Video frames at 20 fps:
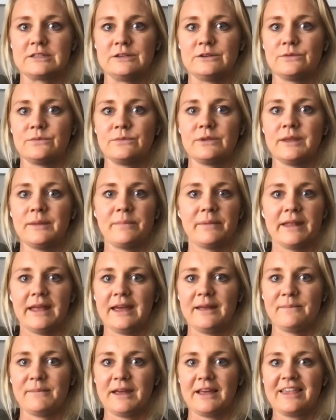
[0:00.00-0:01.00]
I don't really
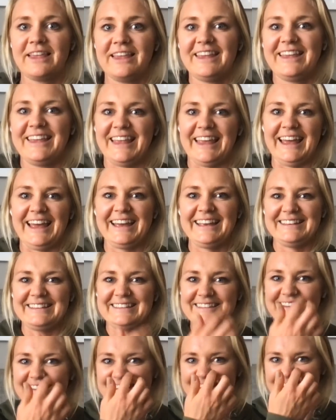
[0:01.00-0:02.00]
plan my
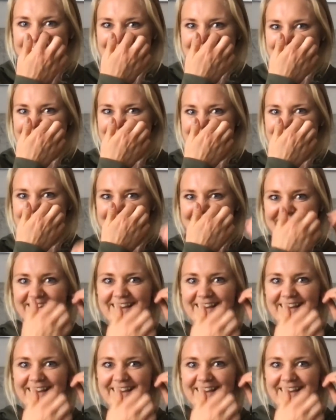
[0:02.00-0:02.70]
classes.